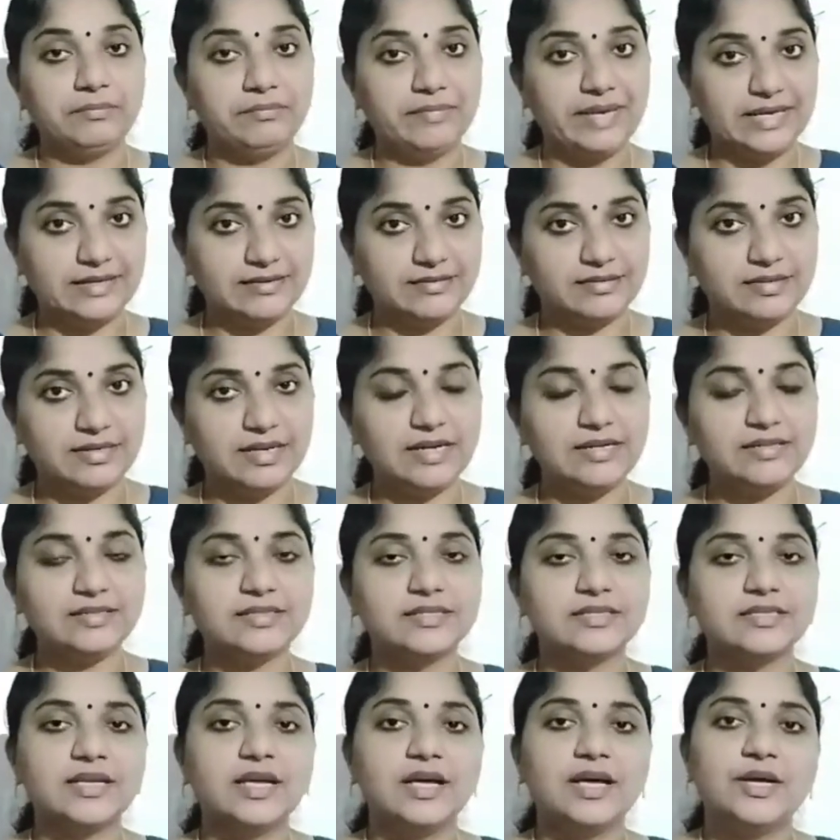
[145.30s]
metals,
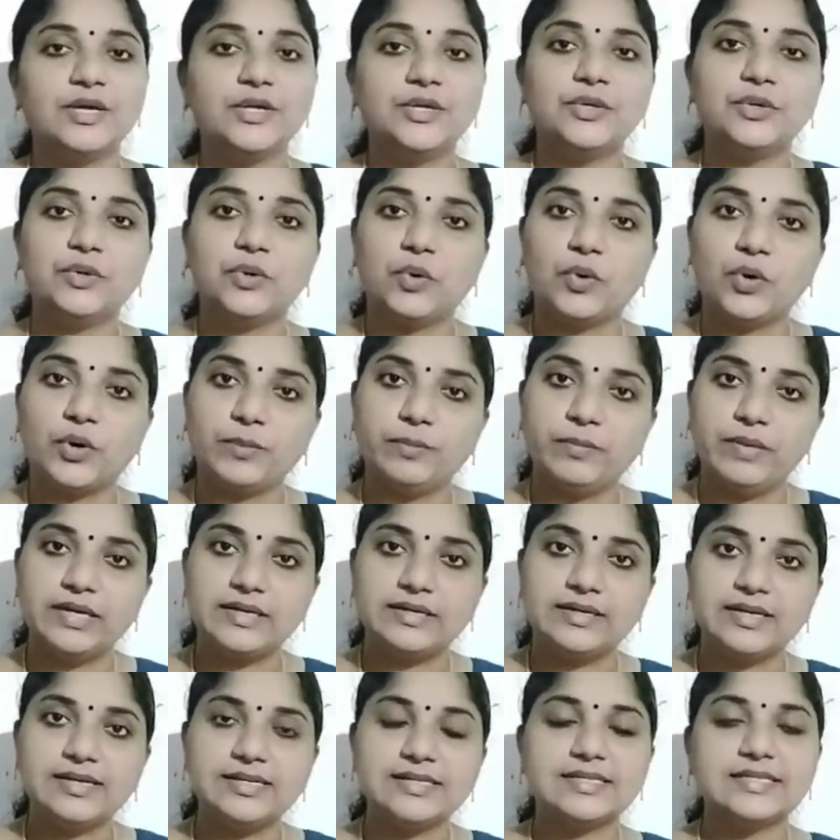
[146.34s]

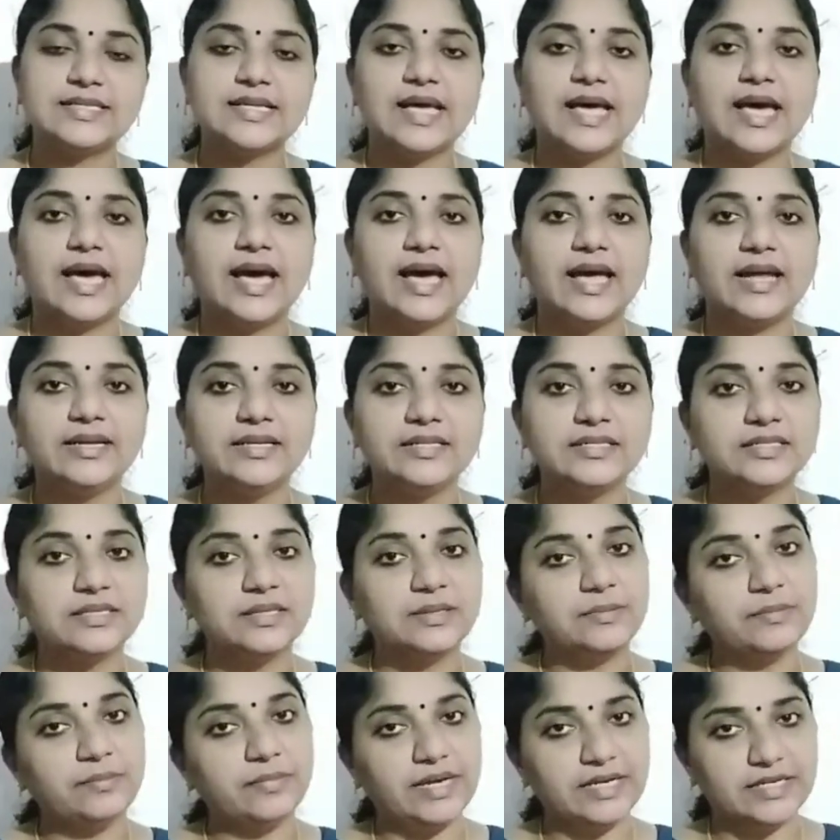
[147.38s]
non-metals and
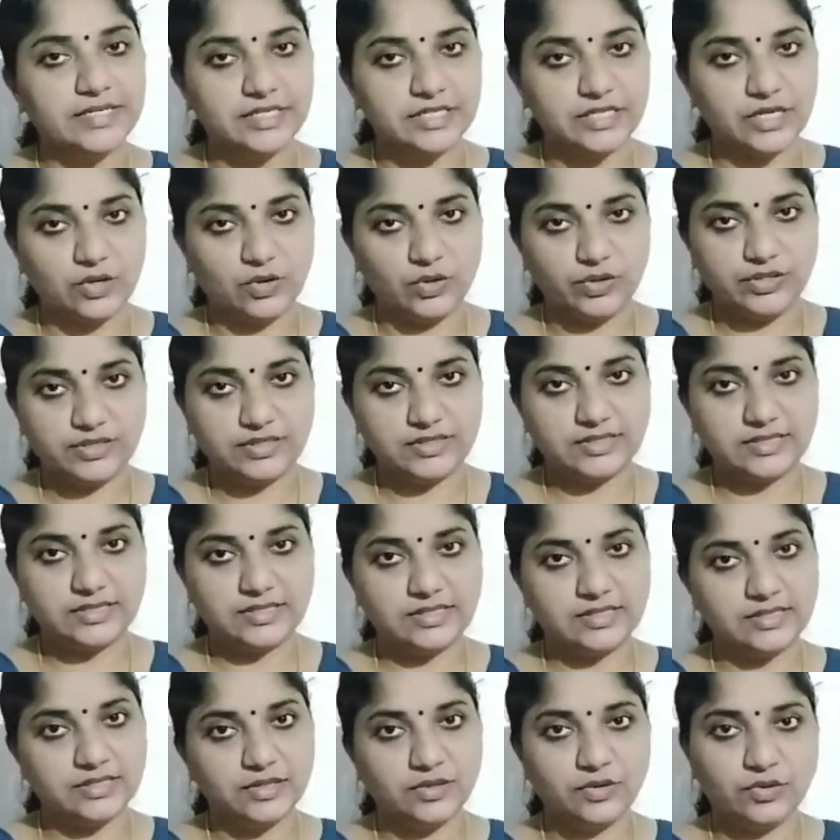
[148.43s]
metalloids.
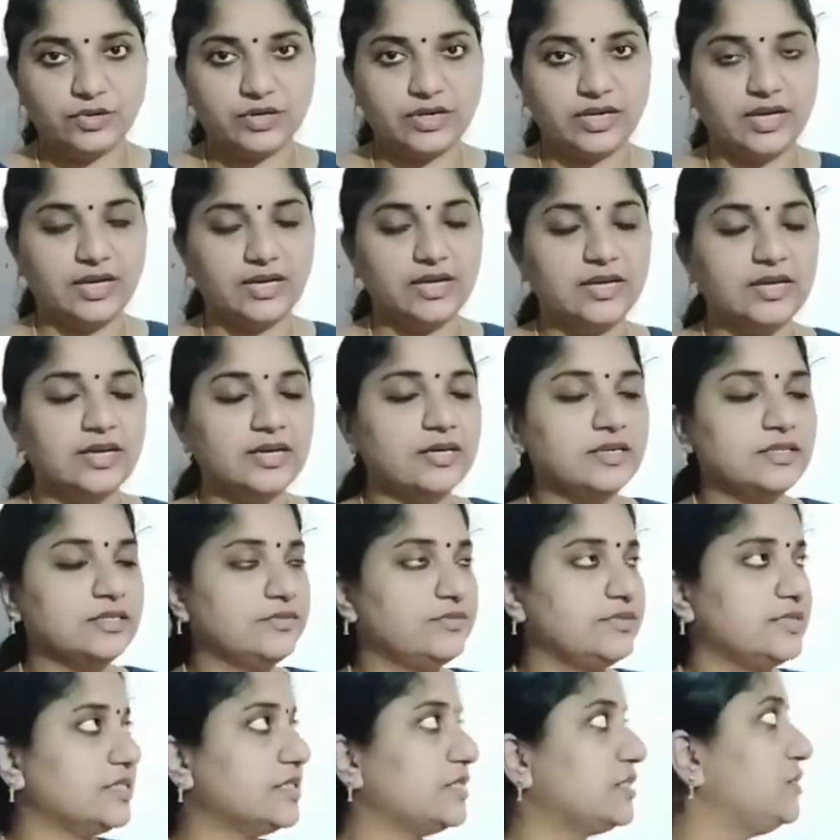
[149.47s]
Okay,
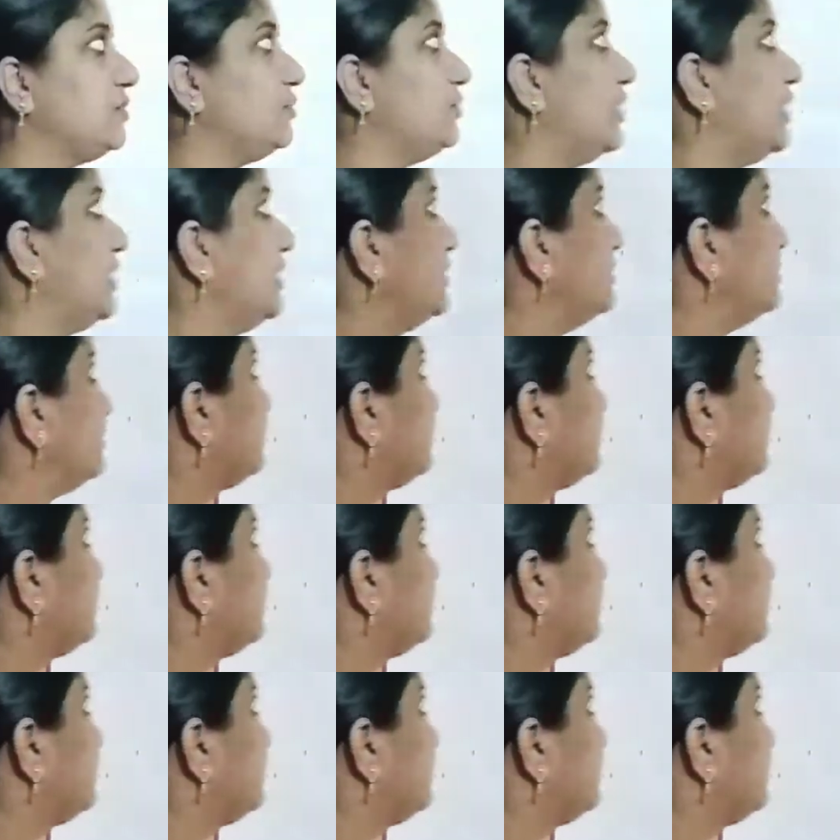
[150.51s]
first one,